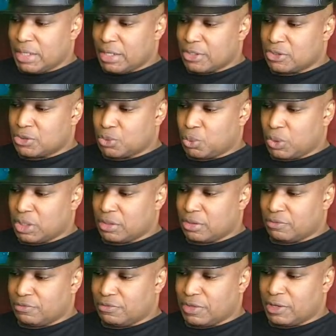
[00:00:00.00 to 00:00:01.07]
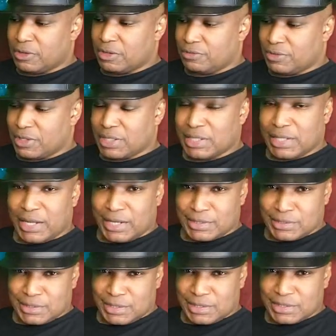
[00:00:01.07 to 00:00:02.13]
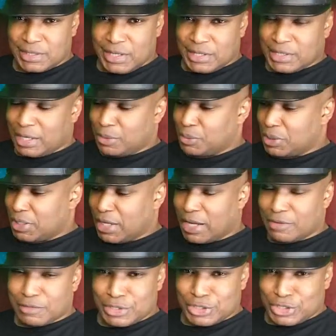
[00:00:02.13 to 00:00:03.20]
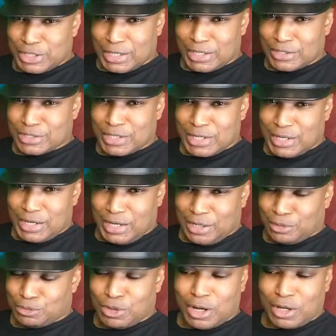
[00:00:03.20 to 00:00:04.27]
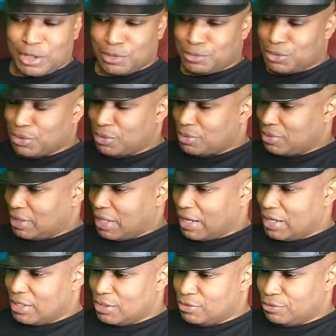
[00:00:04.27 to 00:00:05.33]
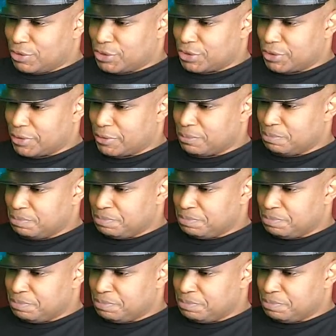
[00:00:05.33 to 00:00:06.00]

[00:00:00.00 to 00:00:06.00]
is one of the very, very last things that will ever change in rock and roll. That is for sure.